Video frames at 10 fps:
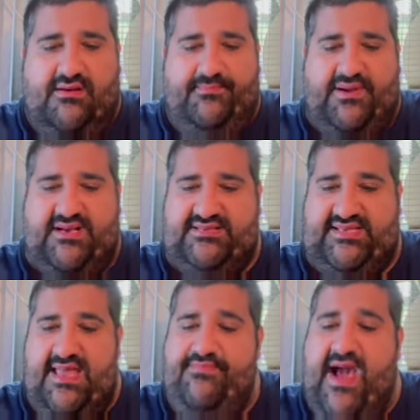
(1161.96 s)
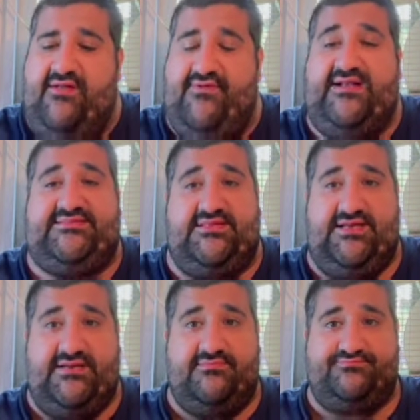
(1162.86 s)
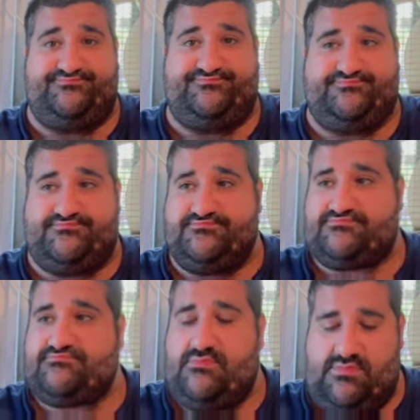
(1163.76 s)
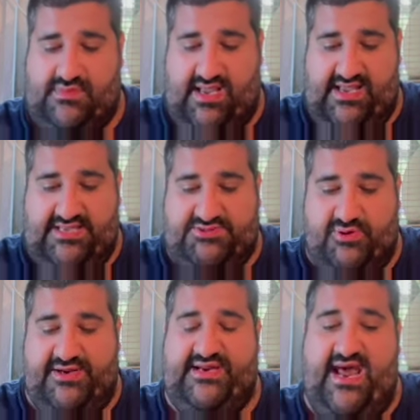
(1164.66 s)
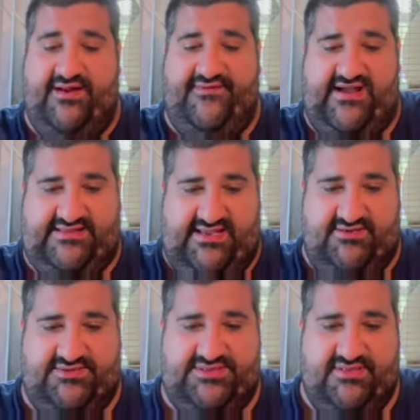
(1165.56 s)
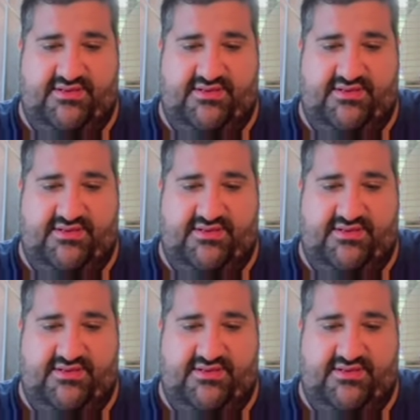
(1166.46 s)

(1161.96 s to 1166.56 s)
Because Impact Wrestling is running out of ideas